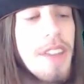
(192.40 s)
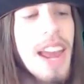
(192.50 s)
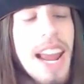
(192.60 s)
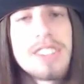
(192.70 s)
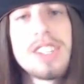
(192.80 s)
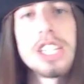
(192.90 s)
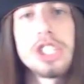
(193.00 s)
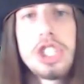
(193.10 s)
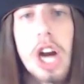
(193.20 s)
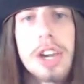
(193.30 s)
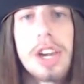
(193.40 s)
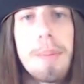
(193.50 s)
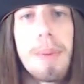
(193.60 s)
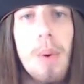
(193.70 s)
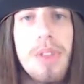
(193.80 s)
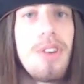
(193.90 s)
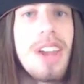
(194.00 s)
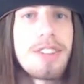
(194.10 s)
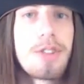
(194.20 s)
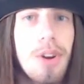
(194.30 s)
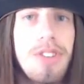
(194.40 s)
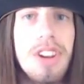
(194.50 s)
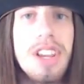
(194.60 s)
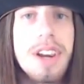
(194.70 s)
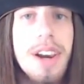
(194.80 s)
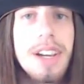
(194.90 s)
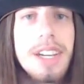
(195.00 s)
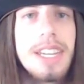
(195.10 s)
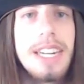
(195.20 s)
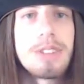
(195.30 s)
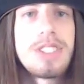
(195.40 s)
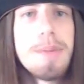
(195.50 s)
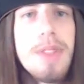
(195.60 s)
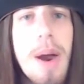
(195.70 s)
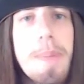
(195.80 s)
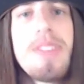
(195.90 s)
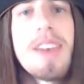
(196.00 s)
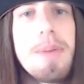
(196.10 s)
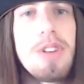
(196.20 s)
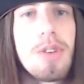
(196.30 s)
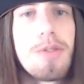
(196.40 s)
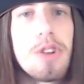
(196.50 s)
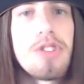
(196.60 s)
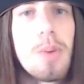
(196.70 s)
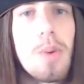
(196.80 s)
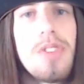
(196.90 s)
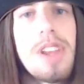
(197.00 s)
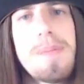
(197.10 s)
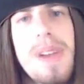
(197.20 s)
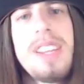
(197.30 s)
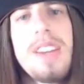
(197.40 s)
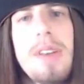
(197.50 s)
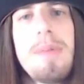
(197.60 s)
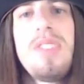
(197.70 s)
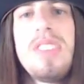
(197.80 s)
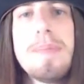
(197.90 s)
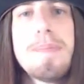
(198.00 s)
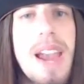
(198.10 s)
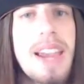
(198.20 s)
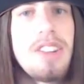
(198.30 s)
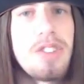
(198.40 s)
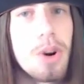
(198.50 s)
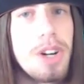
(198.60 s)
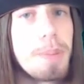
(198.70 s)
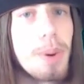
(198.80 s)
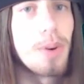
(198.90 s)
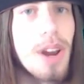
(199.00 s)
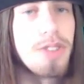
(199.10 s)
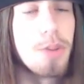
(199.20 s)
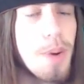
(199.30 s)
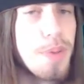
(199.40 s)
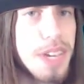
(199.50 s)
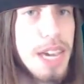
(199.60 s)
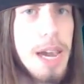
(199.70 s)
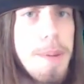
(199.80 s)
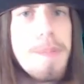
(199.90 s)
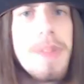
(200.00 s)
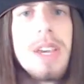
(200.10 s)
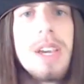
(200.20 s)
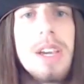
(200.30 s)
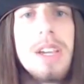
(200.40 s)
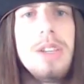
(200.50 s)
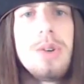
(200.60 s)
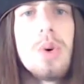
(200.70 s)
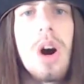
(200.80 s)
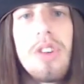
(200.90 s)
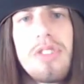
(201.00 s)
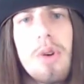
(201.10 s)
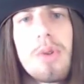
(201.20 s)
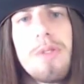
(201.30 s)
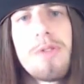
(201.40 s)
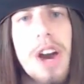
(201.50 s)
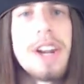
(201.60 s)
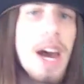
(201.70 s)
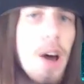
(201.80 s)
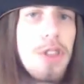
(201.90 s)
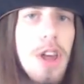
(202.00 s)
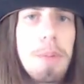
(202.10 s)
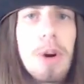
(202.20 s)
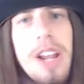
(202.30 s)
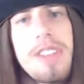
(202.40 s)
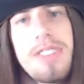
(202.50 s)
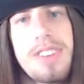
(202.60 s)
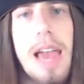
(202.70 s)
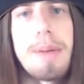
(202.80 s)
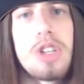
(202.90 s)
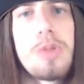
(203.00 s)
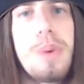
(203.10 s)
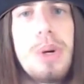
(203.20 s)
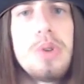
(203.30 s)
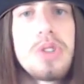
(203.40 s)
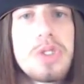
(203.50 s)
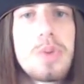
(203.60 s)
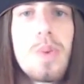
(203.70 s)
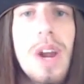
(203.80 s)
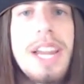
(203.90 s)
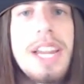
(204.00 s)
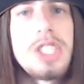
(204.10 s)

that acts like a shotgun but with electricity. Now, some of the weapons help you traverse the world, and many of them seem mandatory to progress throughout the game. You also can find health upgrades, damage boosts, range